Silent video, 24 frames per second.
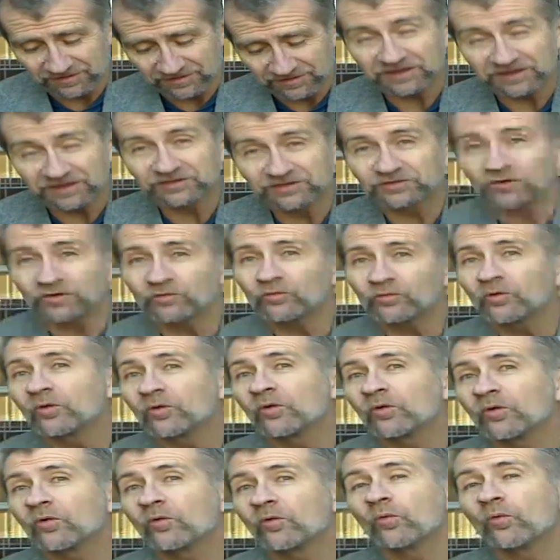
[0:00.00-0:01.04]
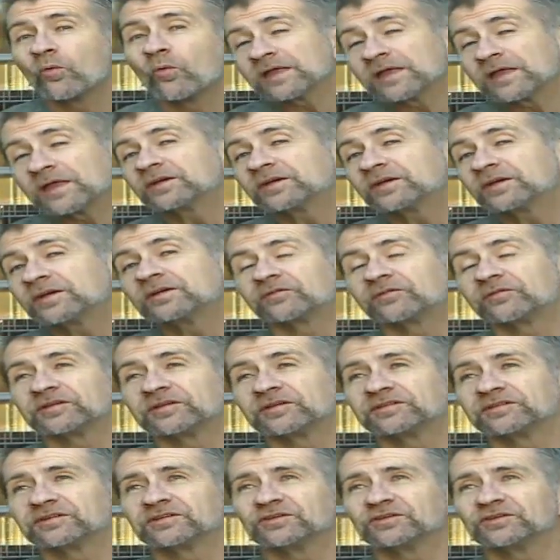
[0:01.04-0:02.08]
And so, when
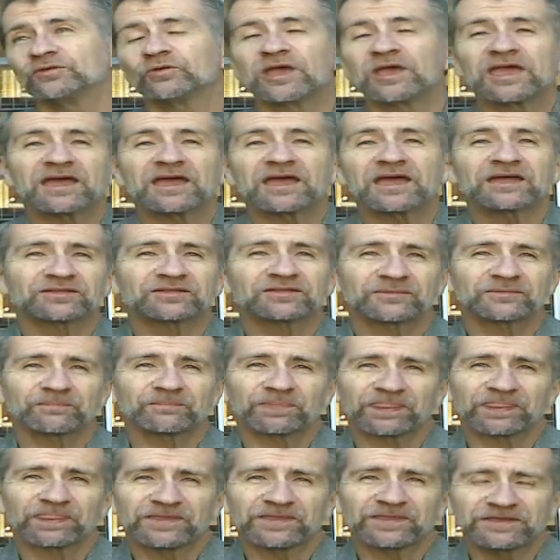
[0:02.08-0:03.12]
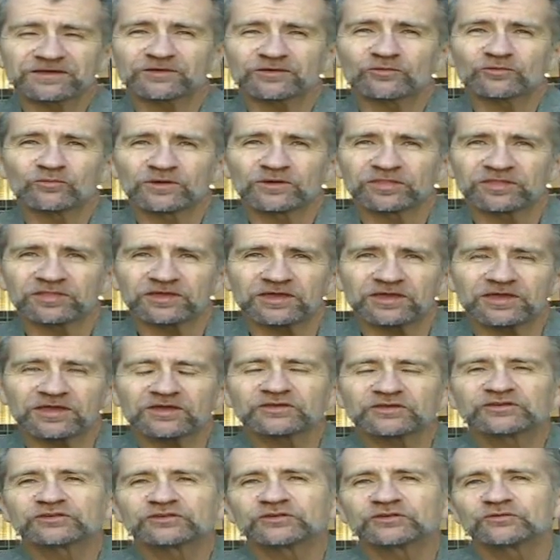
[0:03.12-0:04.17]
confronted, you can't deal with the
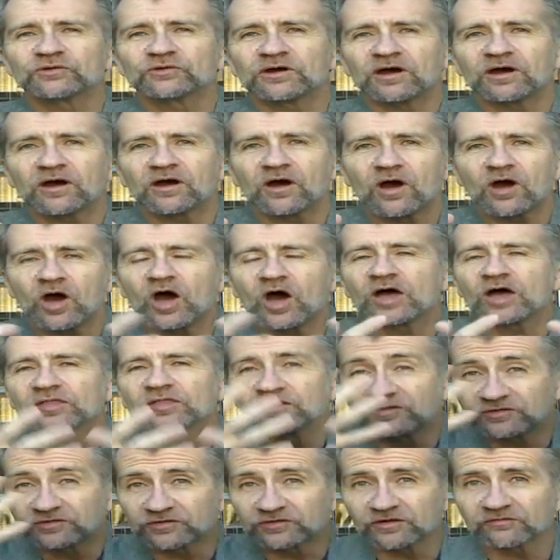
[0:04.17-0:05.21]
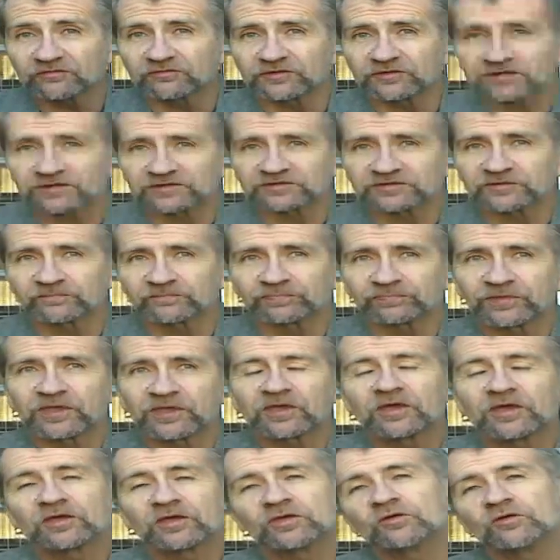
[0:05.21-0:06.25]
issue on the surface.
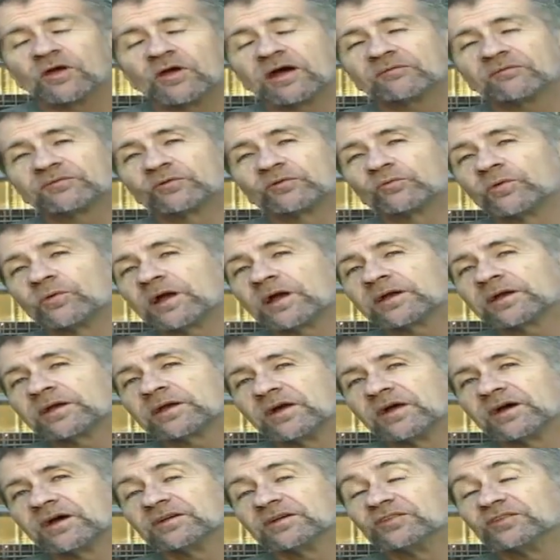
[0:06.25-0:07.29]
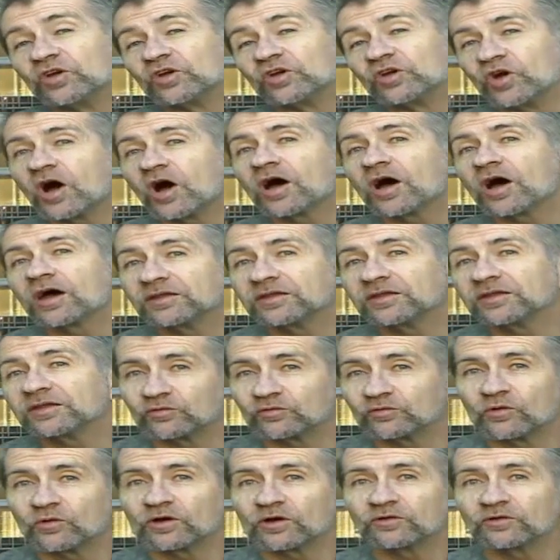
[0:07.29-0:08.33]
You have to recognize God is
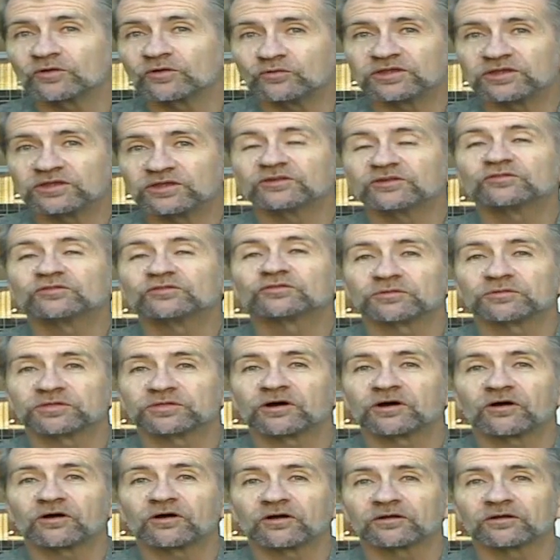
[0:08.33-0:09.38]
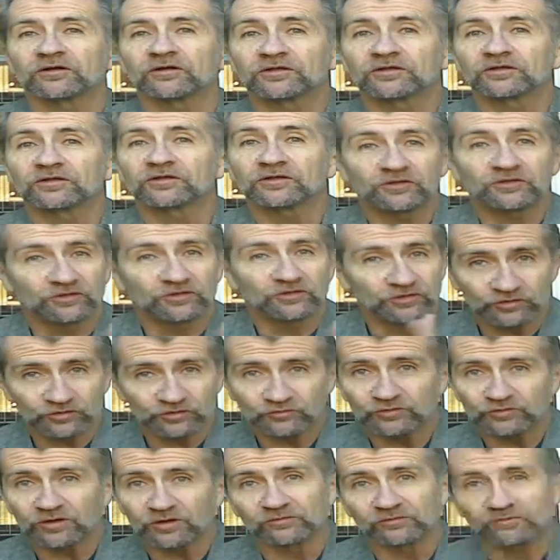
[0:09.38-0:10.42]
the one who deals with the heart.
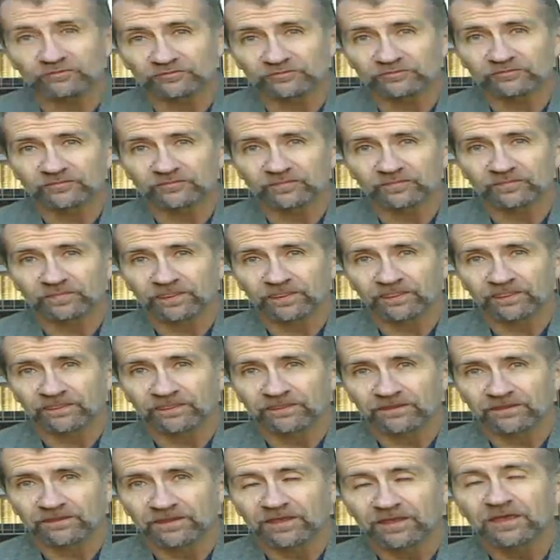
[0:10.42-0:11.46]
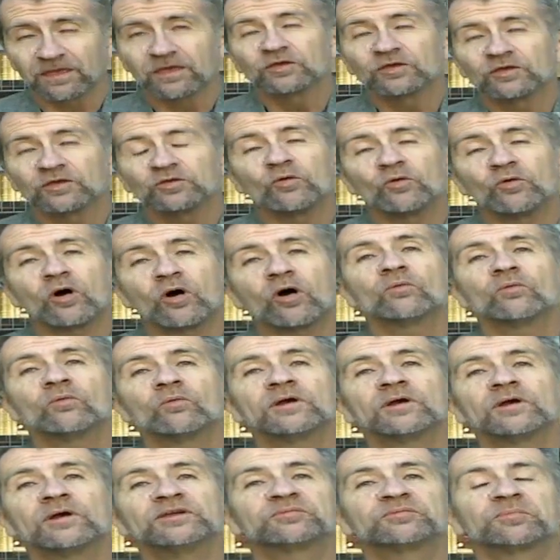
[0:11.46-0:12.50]
You don't you
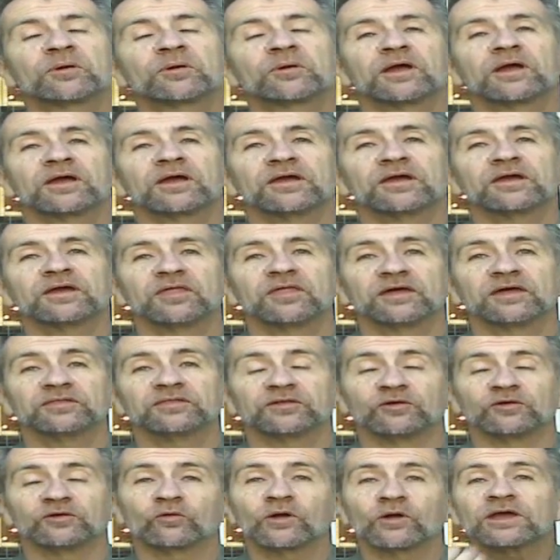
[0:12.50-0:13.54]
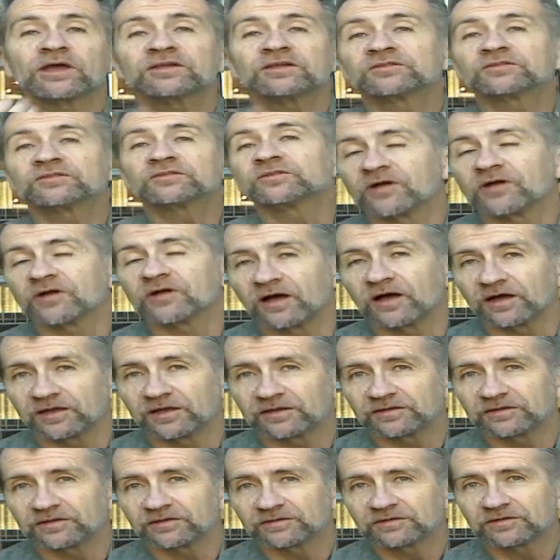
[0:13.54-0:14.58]
always pray that the grace of God,
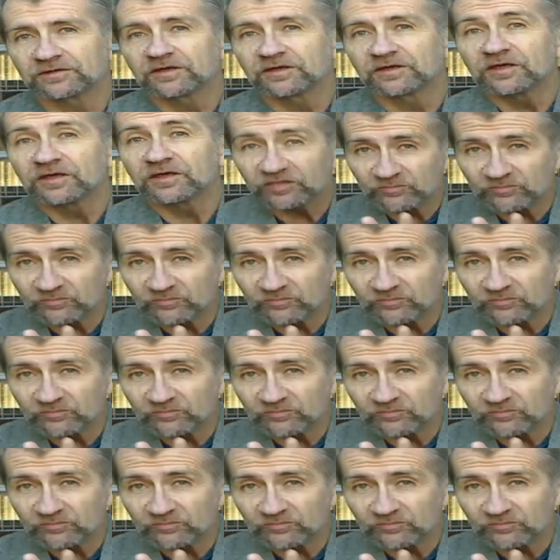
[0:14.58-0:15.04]
the